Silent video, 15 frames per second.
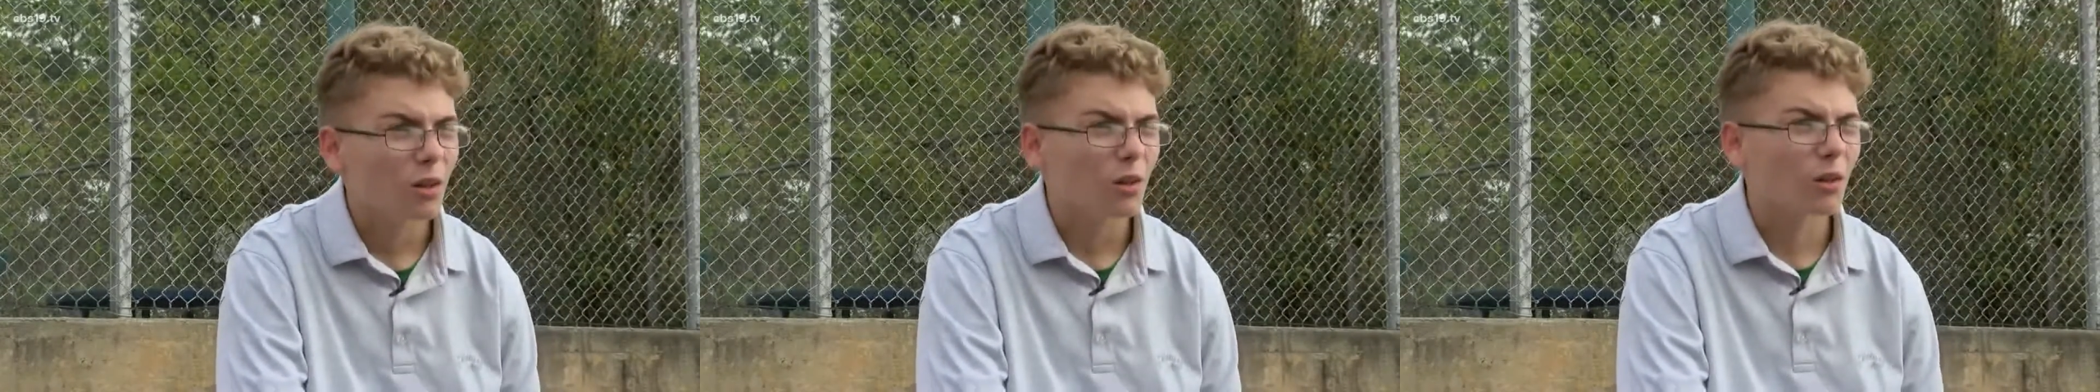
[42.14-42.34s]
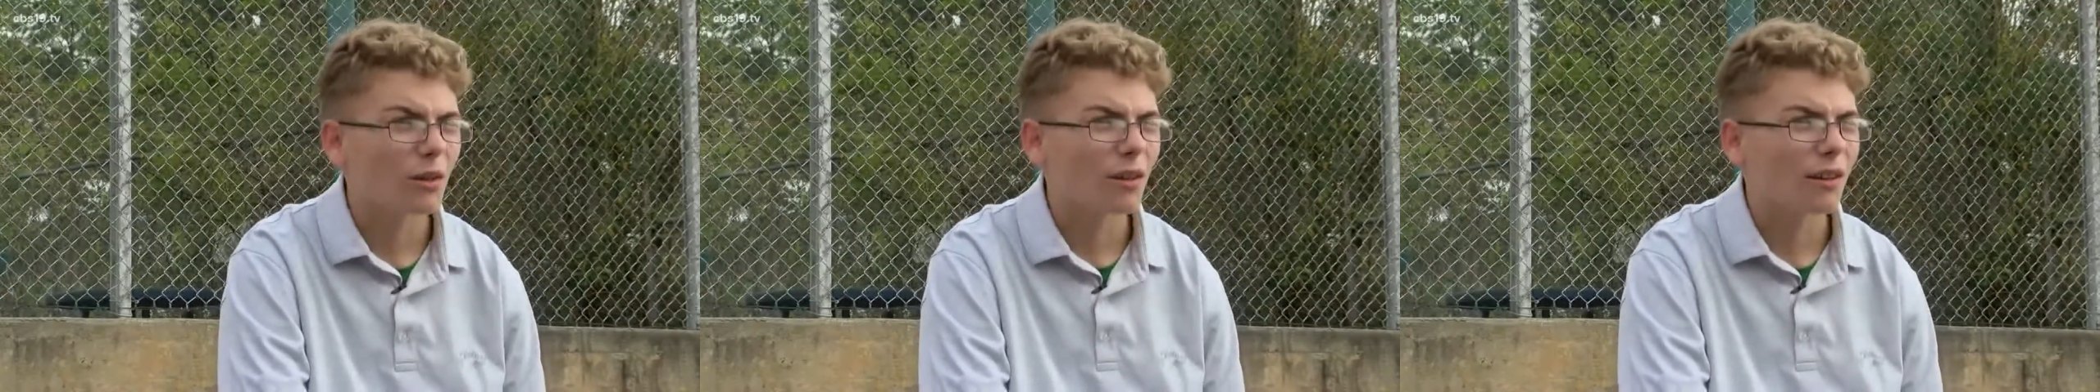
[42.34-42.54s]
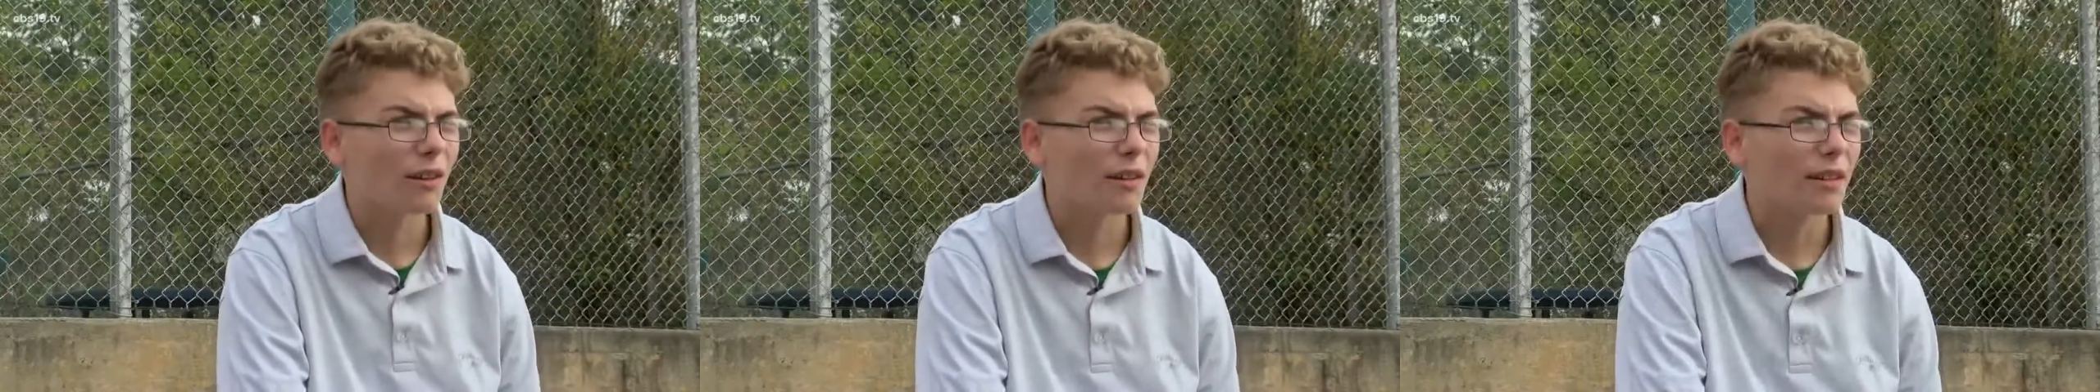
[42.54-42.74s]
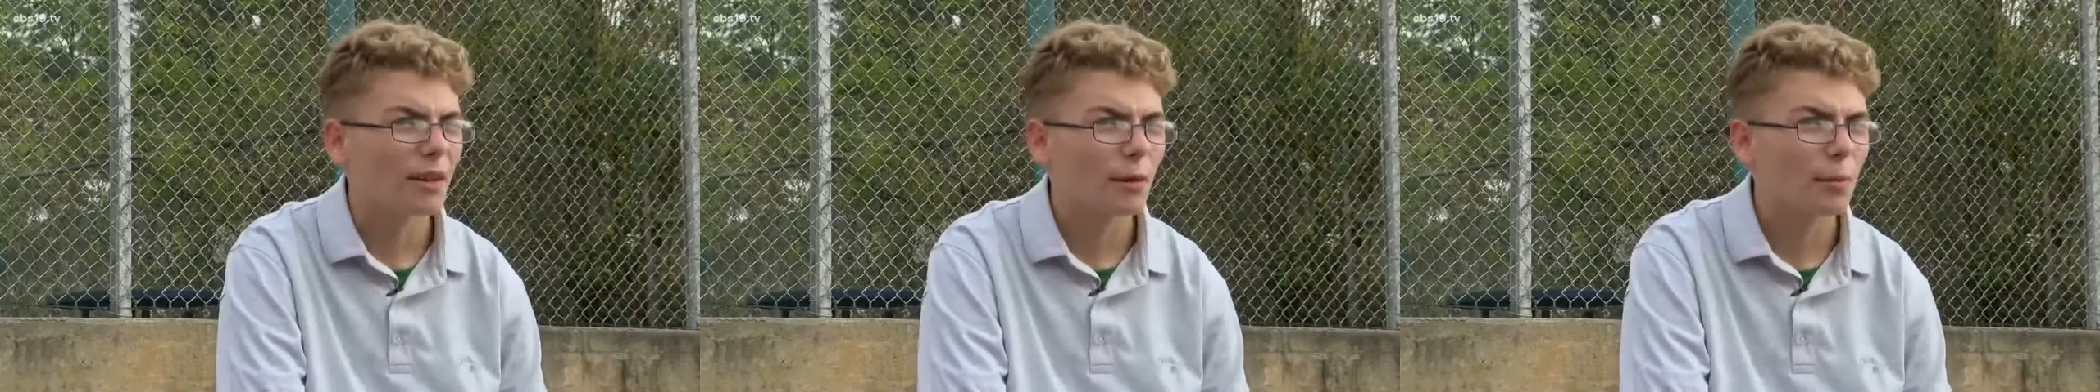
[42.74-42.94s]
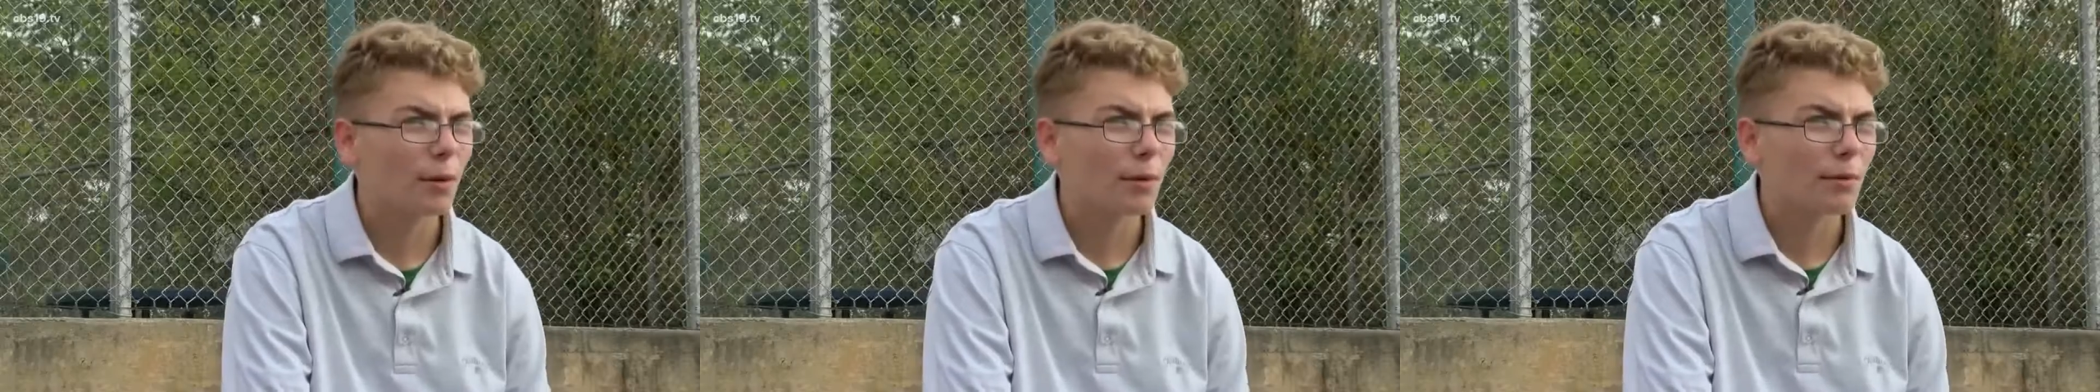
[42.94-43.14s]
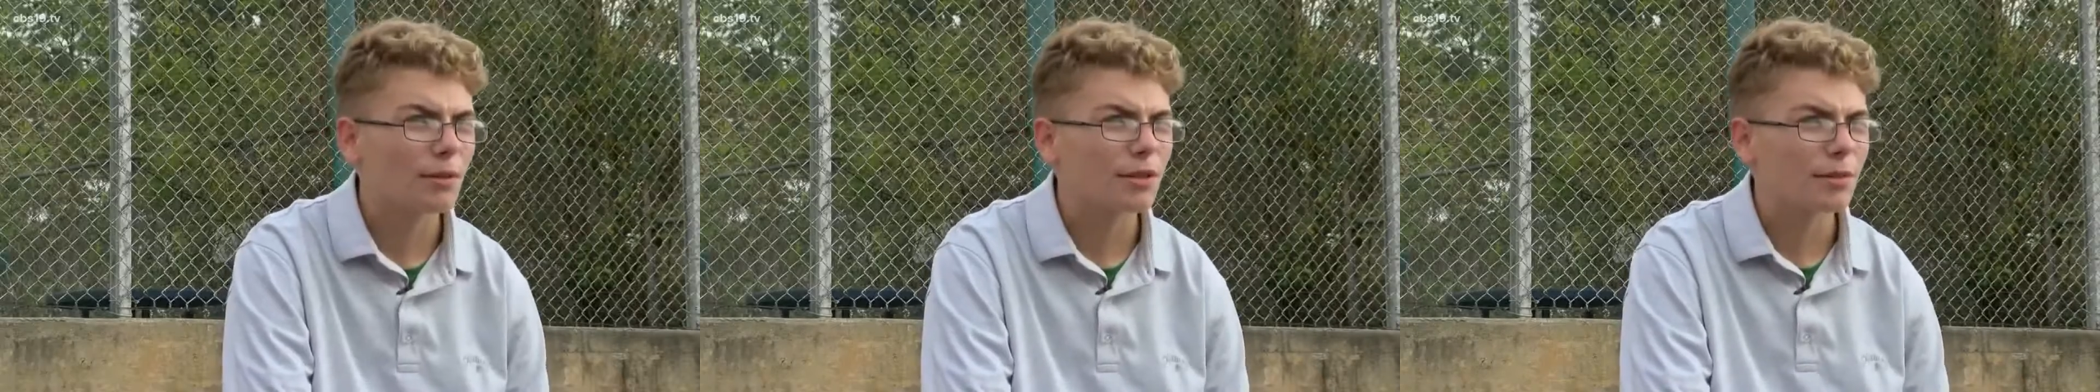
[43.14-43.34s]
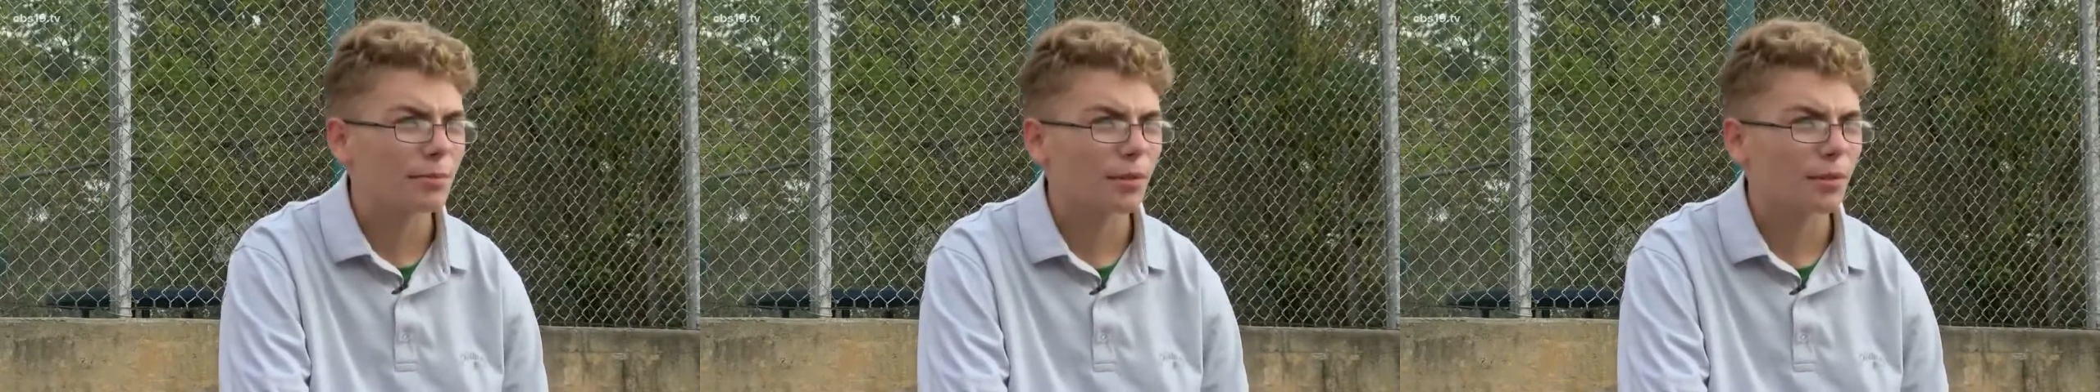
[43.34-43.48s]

Or I'll probably just